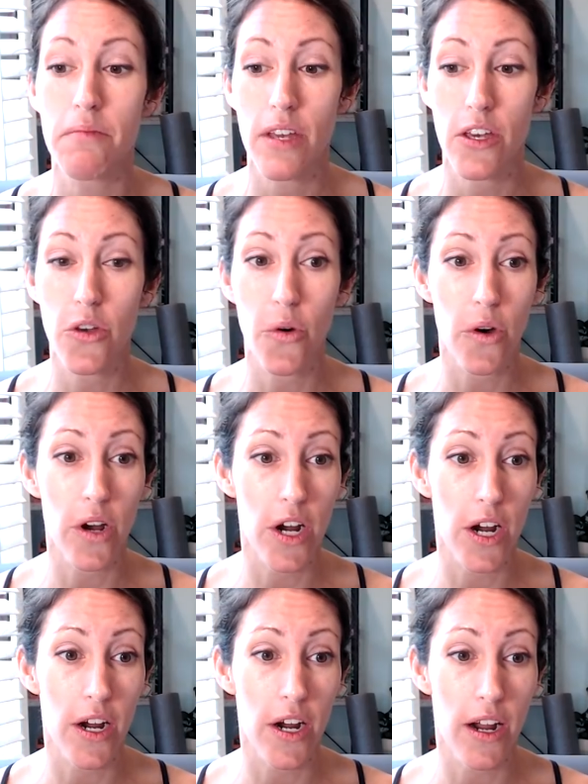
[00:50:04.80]

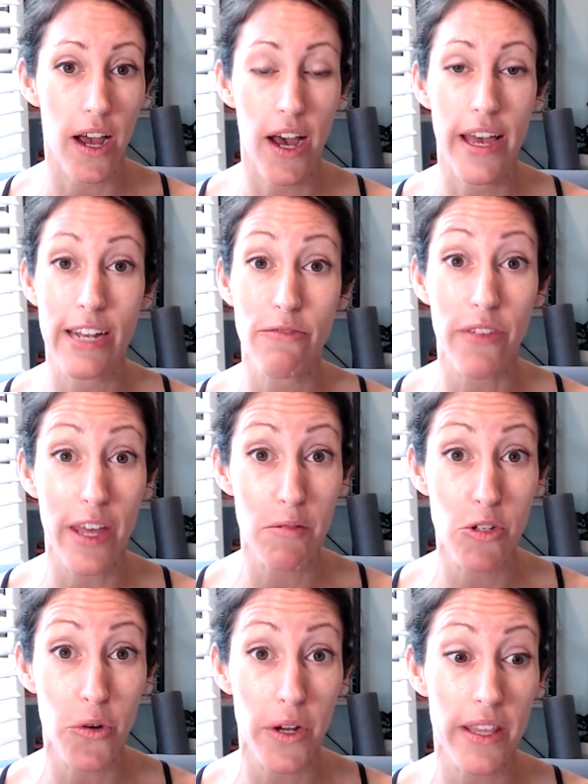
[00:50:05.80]
your uh,
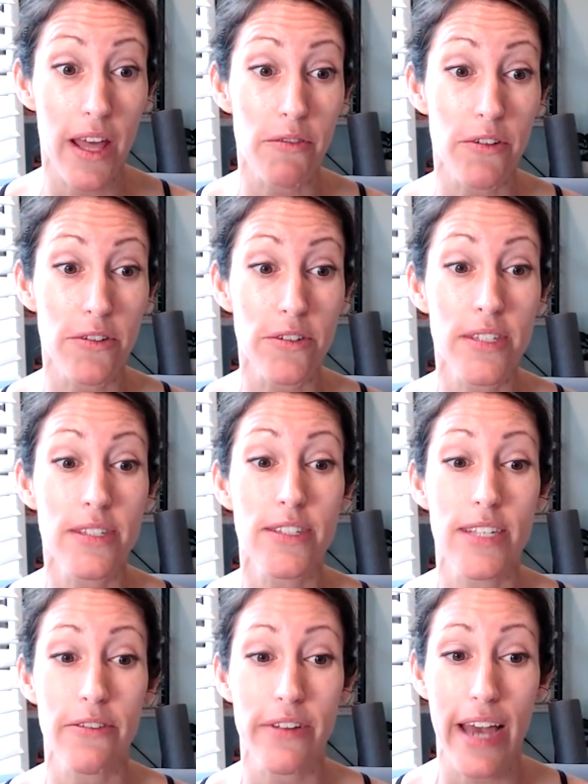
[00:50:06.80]
inflammatory levels,
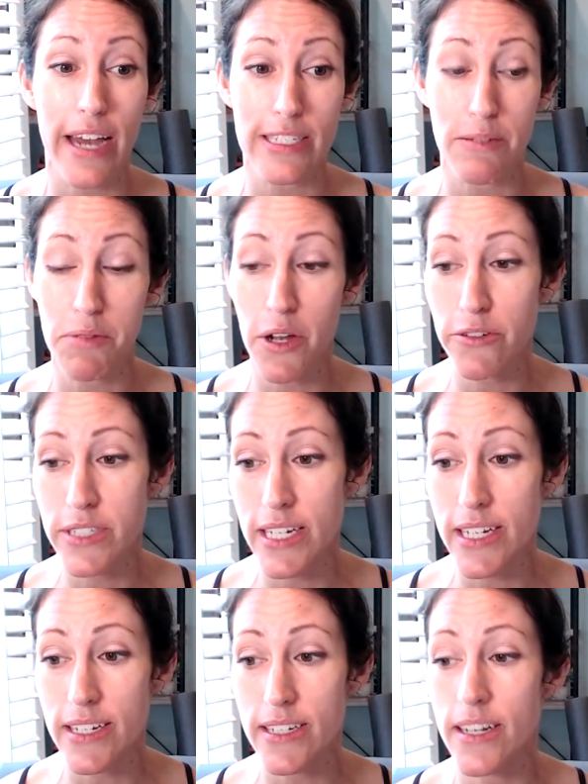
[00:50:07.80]
C reactive
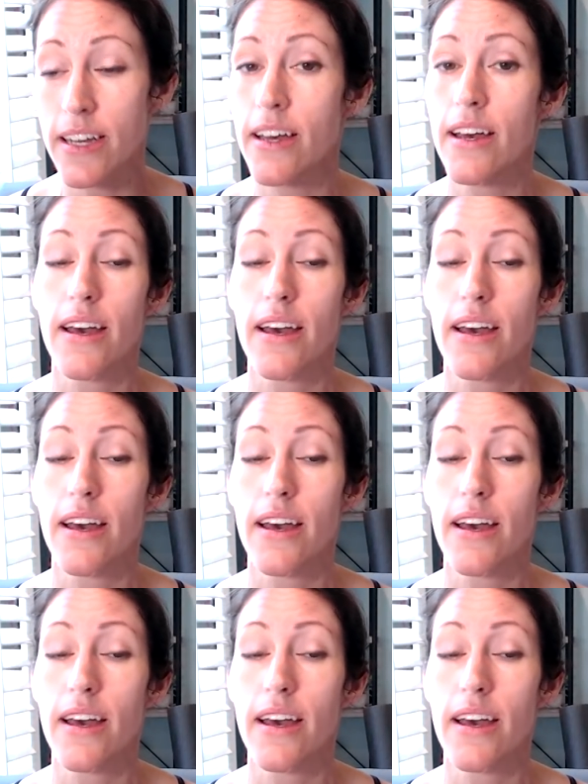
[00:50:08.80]
protein.